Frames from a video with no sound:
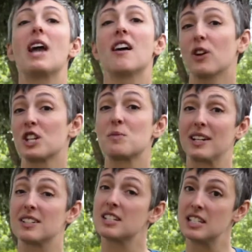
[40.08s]
we ever
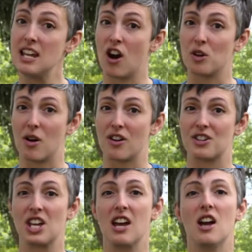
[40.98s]
expected to see on
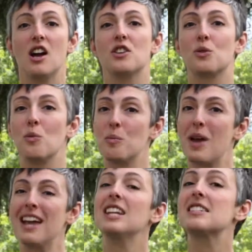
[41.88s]
Mars. So
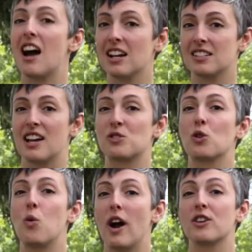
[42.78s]
manganese oxides
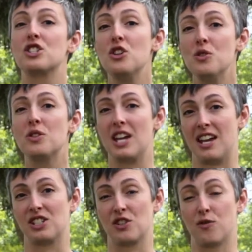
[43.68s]
require two
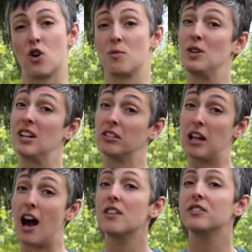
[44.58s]
things to form. You need a
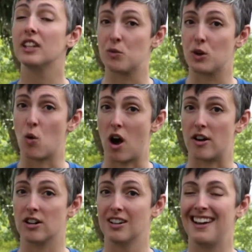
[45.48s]
lot of liquid
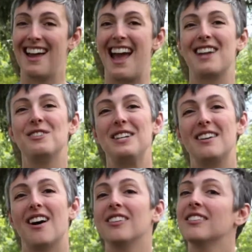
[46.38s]
water and you need
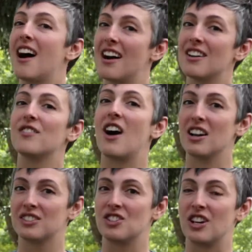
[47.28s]
a lot of
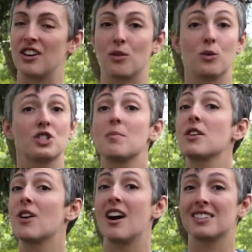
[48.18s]
oxygen or some
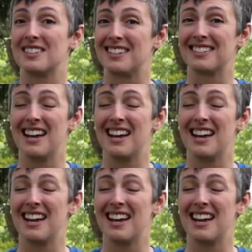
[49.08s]
other oxidant.